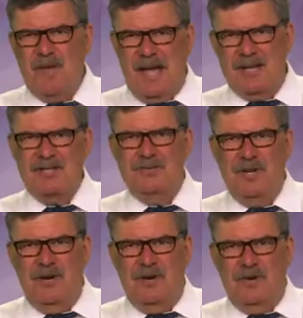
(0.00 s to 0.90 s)
as you
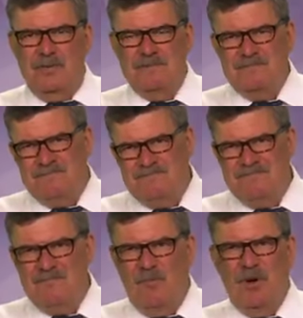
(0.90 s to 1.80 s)
know,
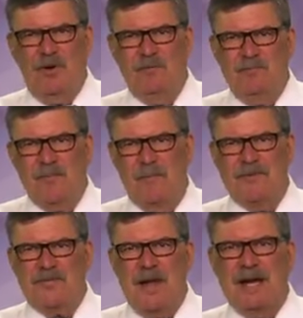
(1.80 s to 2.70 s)
we're
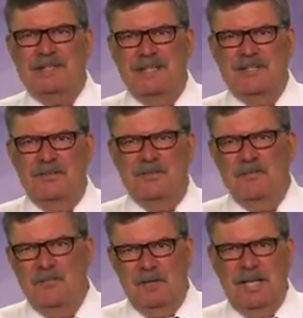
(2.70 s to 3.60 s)
abstracting to
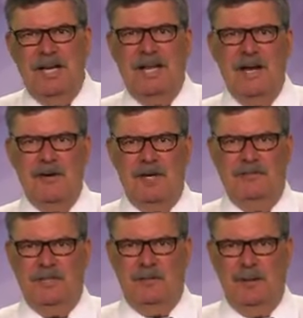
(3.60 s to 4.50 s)
linearity
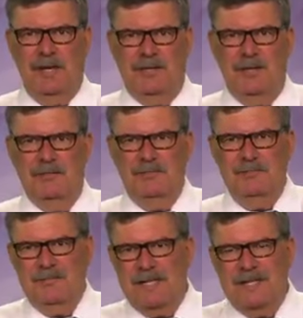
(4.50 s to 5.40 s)
for the demand curve.
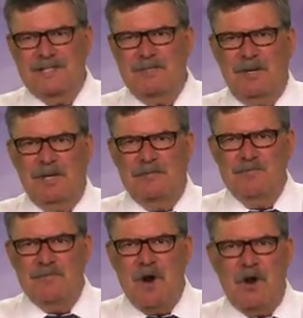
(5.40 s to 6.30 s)
That doesn't really
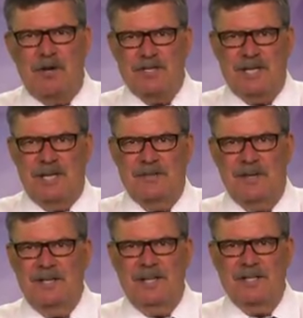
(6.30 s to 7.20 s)
hurt us
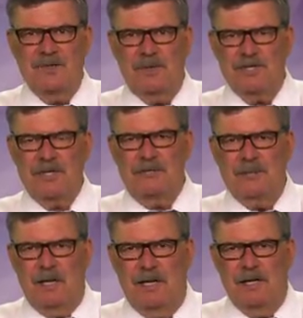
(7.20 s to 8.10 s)
anything in the intuition.
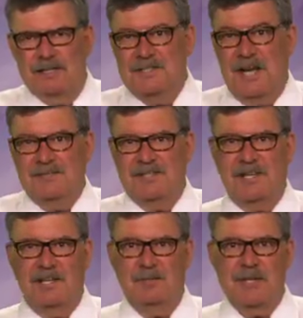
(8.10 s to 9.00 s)
It saves us
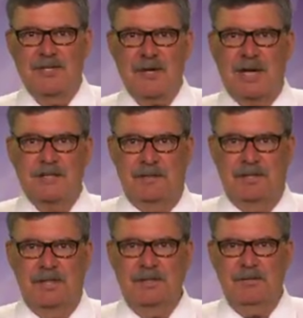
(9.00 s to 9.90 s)
a little bit in
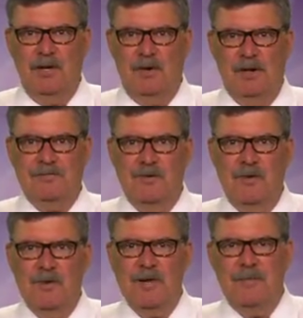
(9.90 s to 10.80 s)
tractability. We don't have to
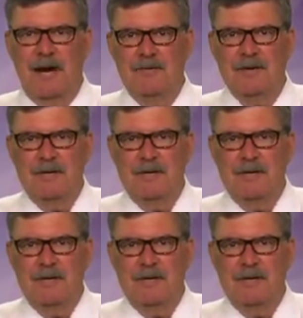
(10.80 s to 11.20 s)
worry about